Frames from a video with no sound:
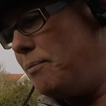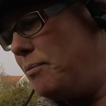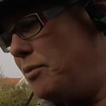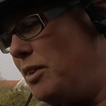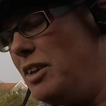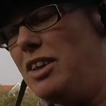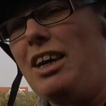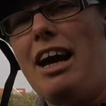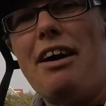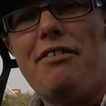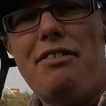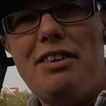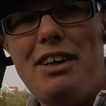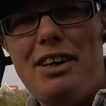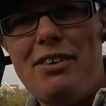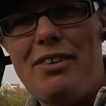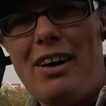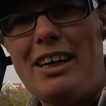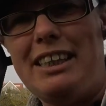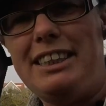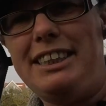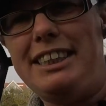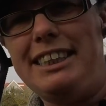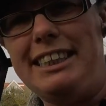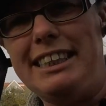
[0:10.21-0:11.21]
did you have any
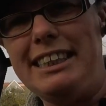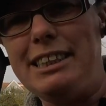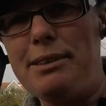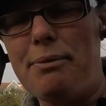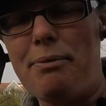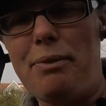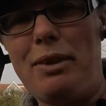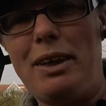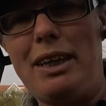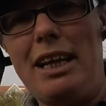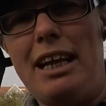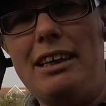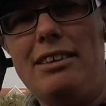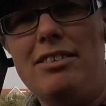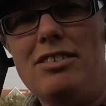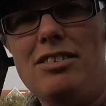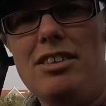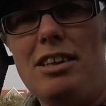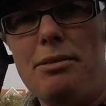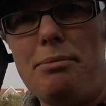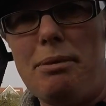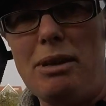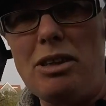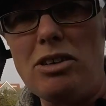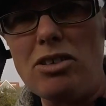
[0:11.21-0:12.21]
questions, something you'd like to
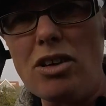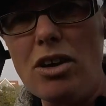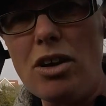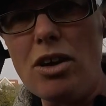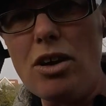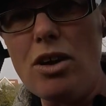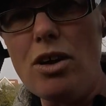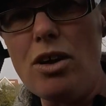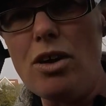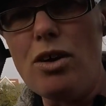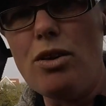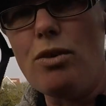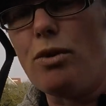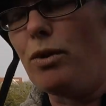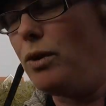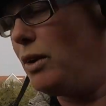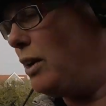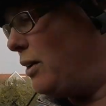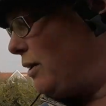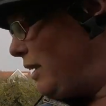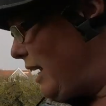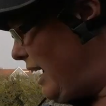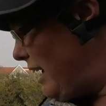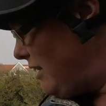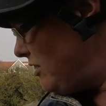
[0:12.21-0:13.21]
see me do or
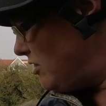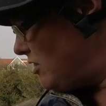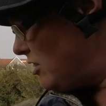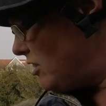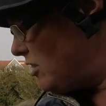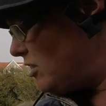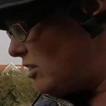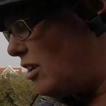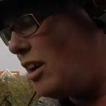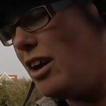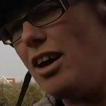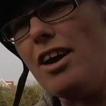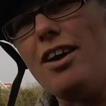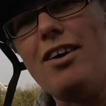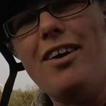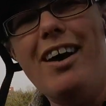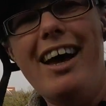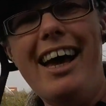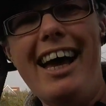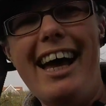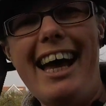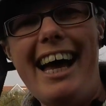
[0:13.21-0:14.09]
know an answer to?